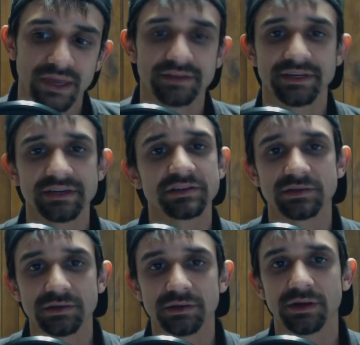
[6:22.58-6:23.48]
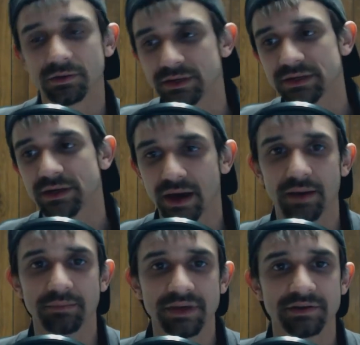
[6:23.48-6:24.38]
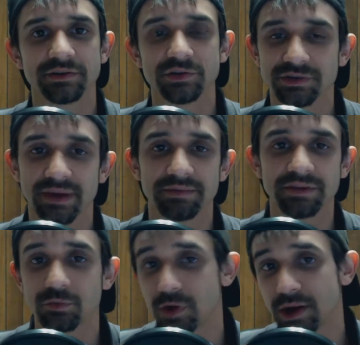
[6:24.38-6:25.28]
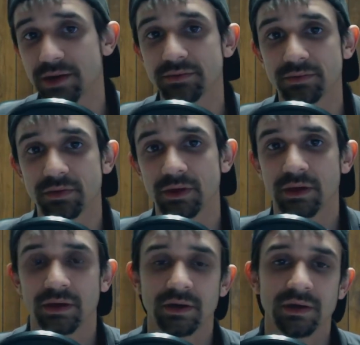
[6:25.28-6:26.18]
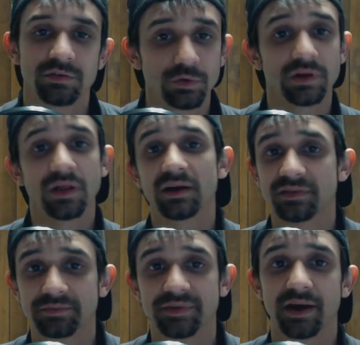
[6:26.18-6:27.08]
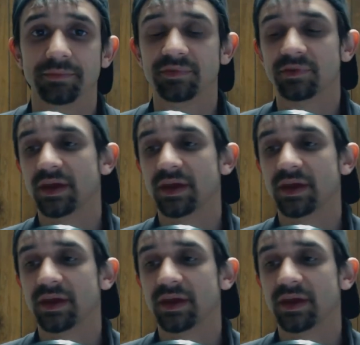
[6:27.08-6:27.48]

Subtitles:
takes, I'm here usually maybe till 1, 2 o'clock sometimes.